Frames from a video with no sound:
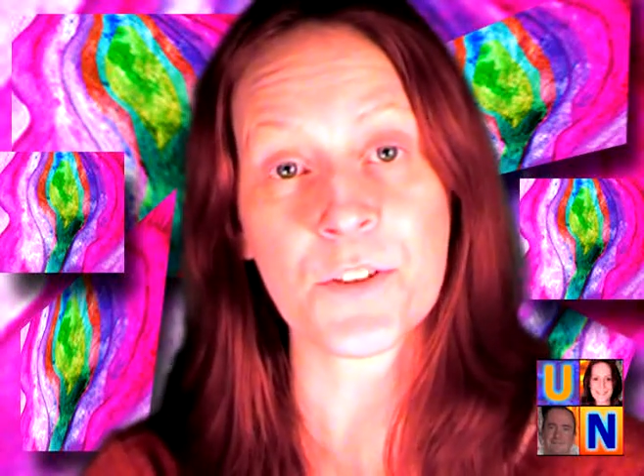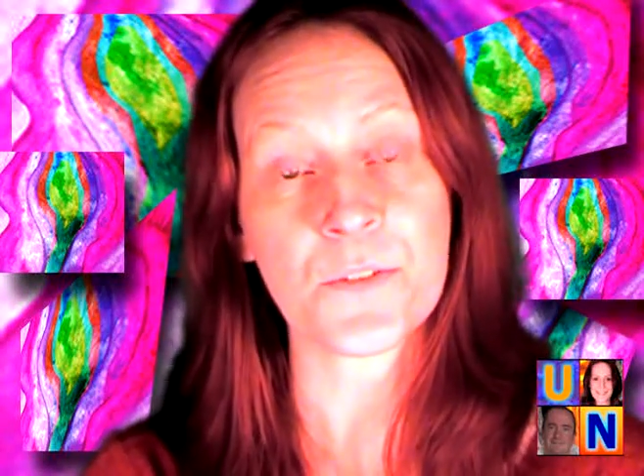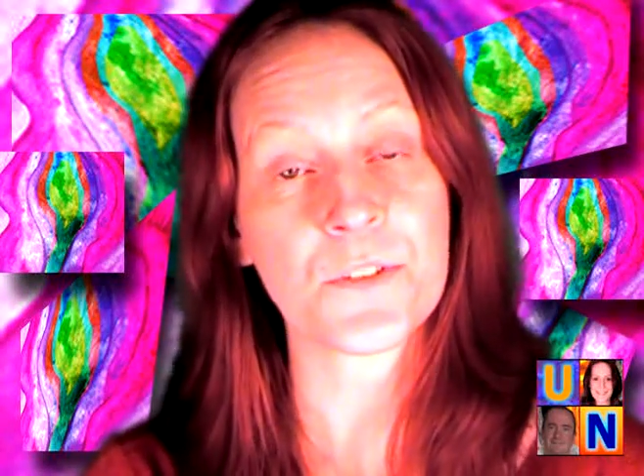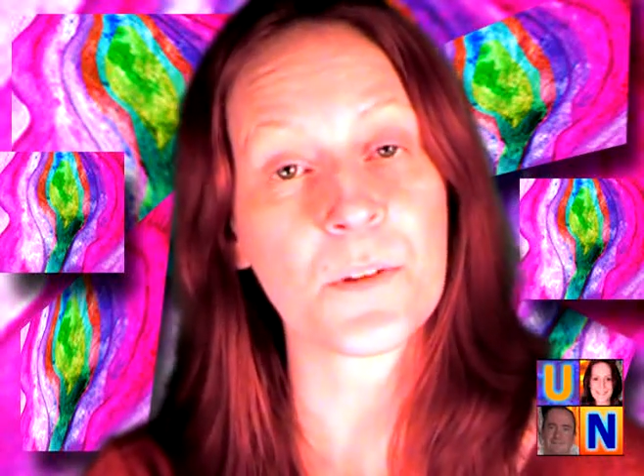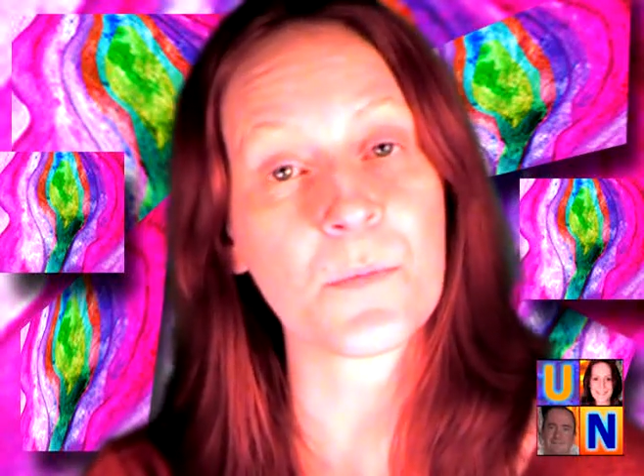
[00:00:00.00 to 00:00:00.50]

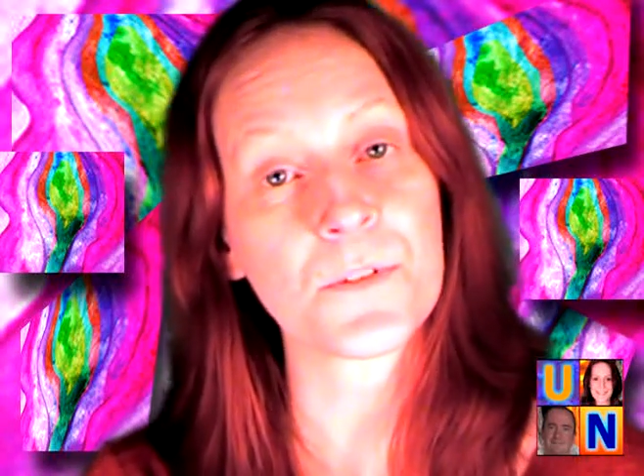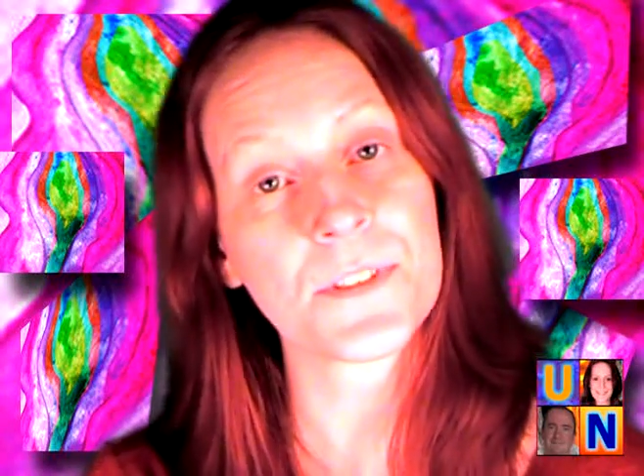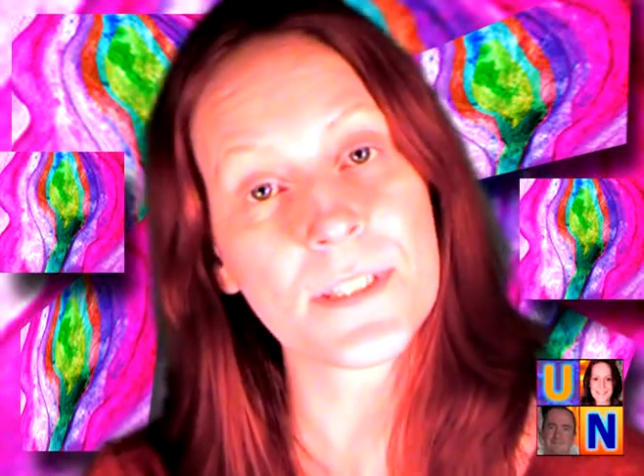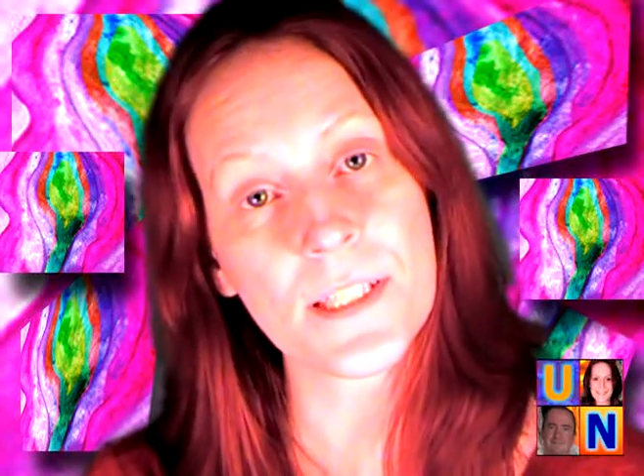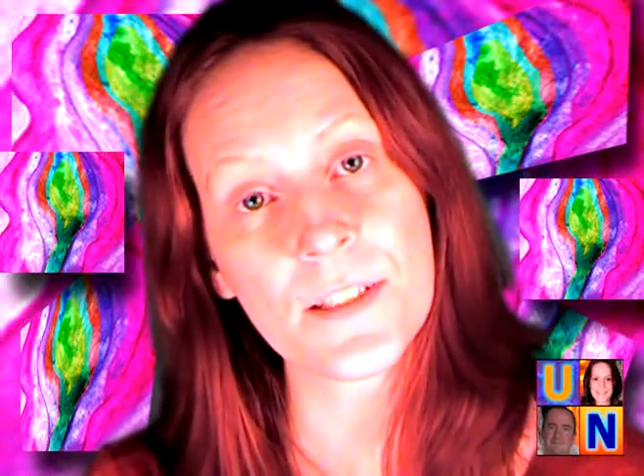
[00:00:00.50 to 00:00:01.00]
you to
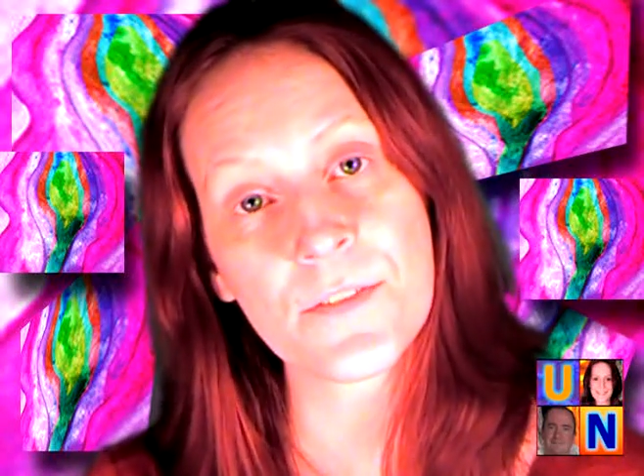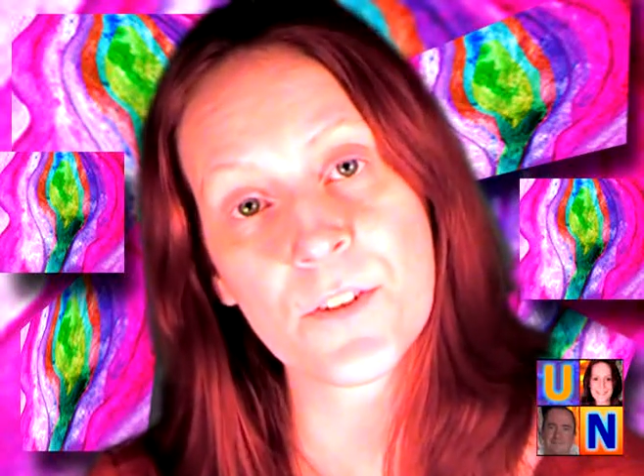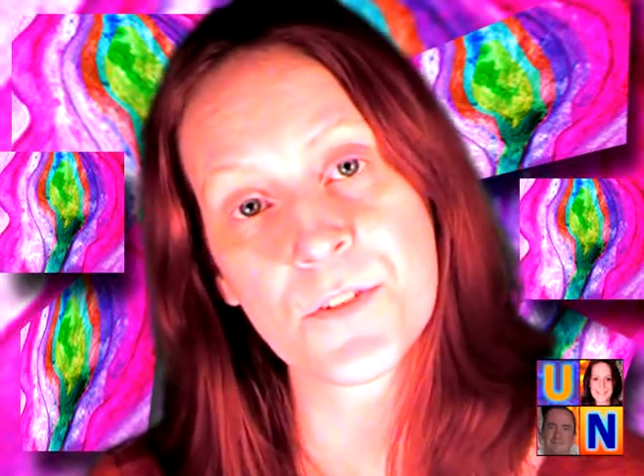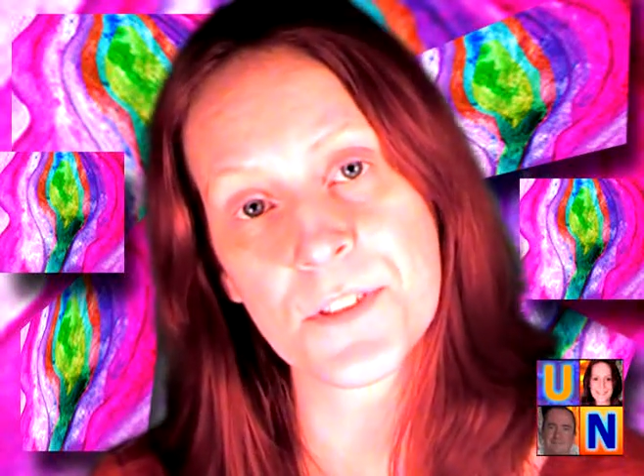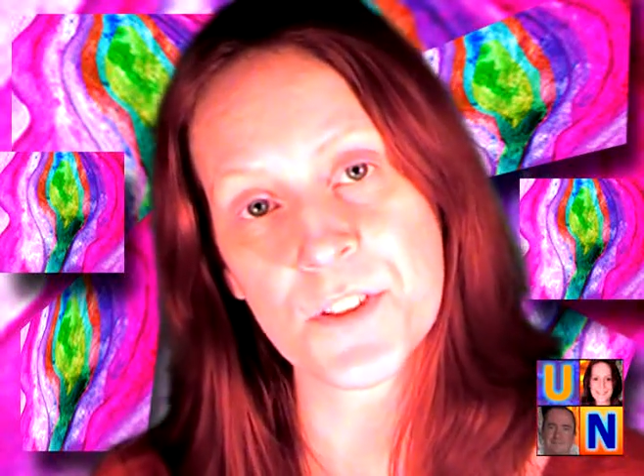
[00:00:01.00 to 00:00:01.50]
perceive
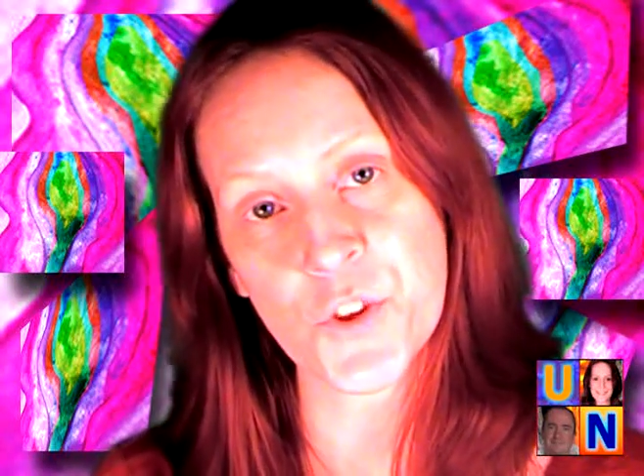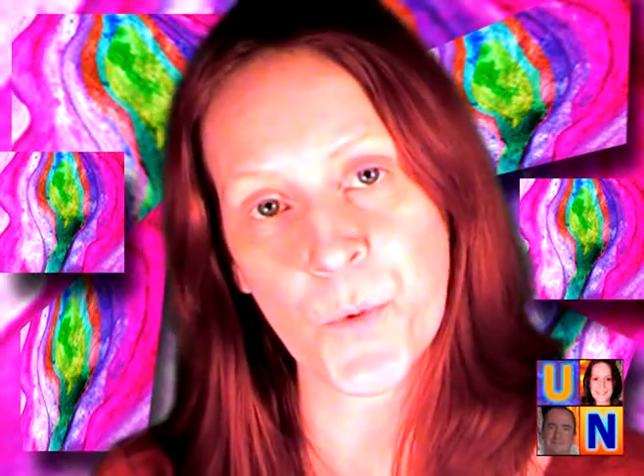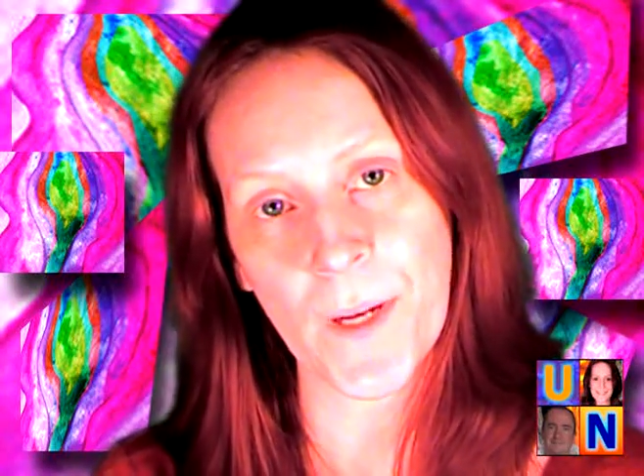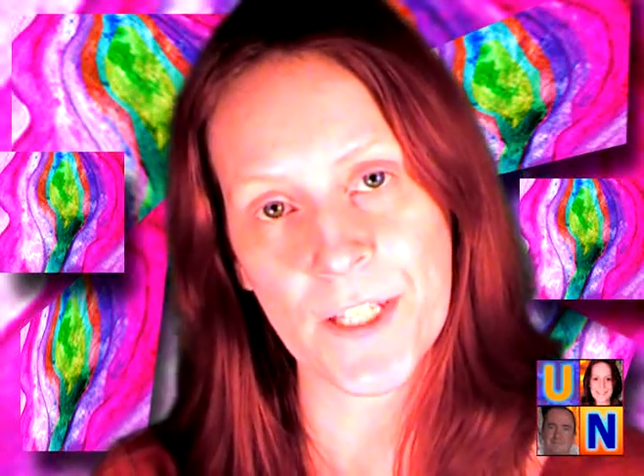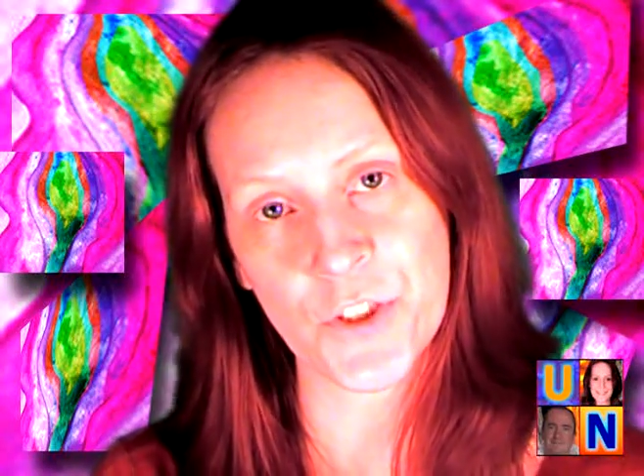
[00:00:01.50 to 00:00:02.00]
your
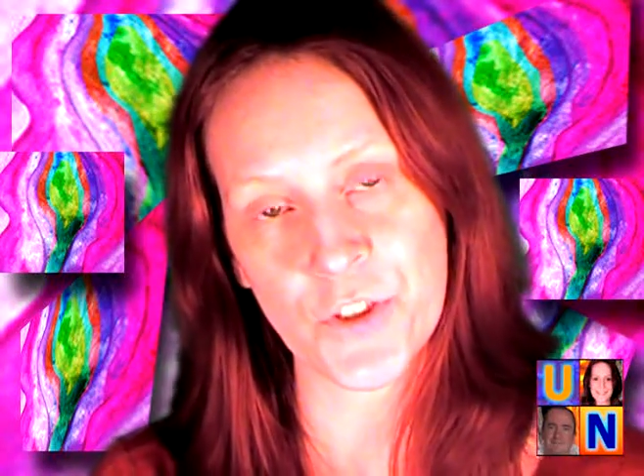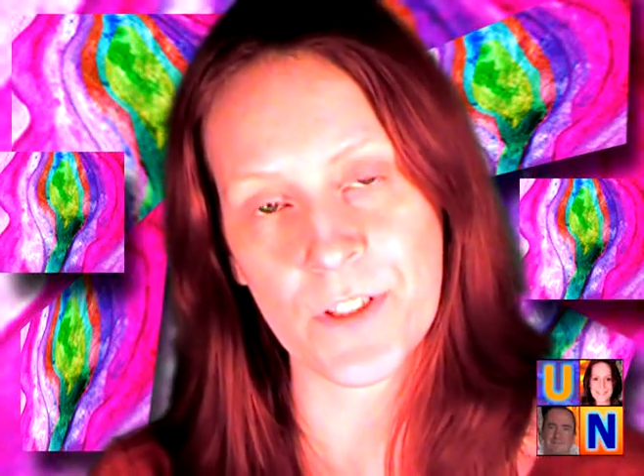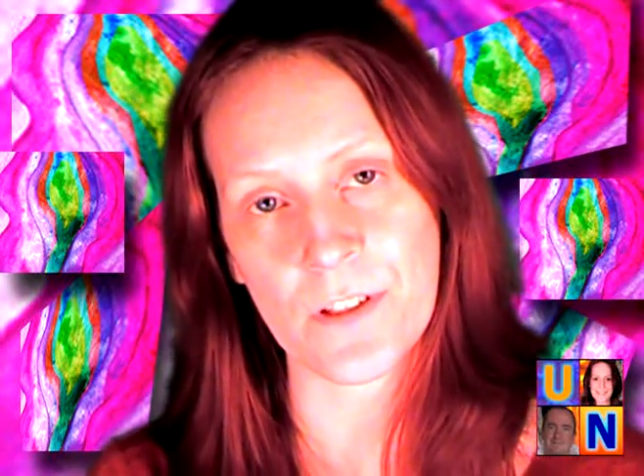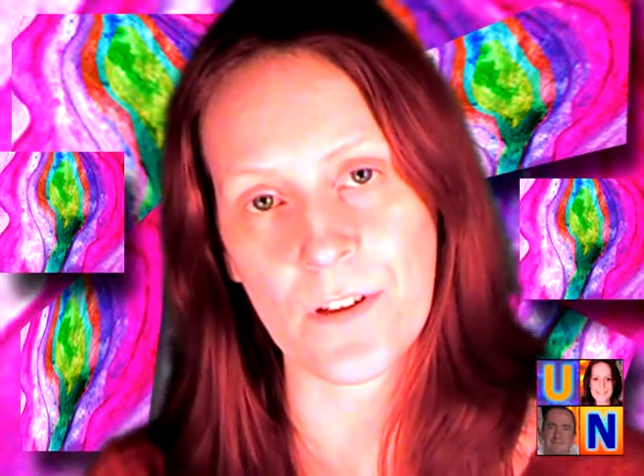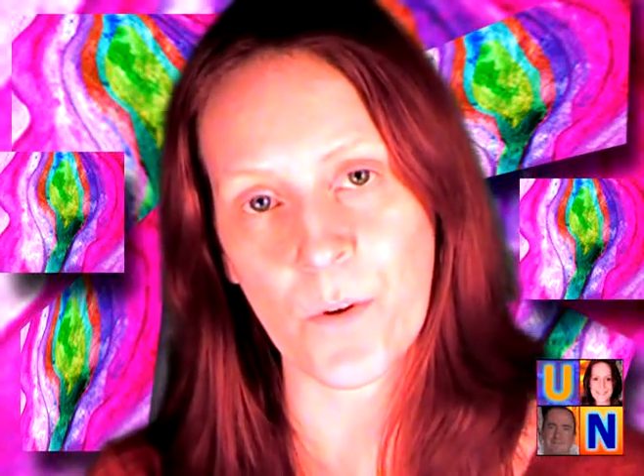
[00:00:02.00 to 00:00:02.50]

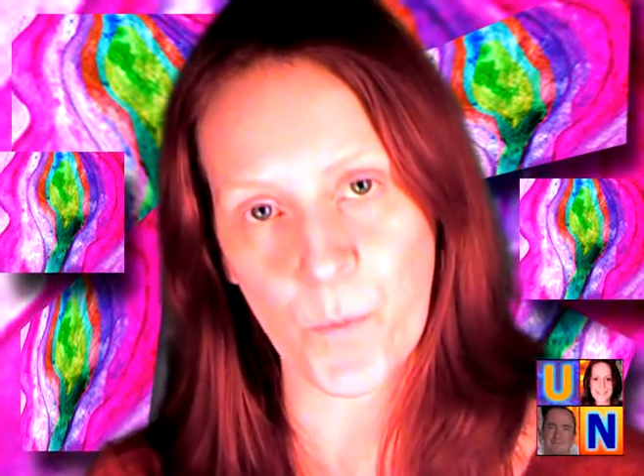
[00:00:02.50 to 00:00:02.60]
situation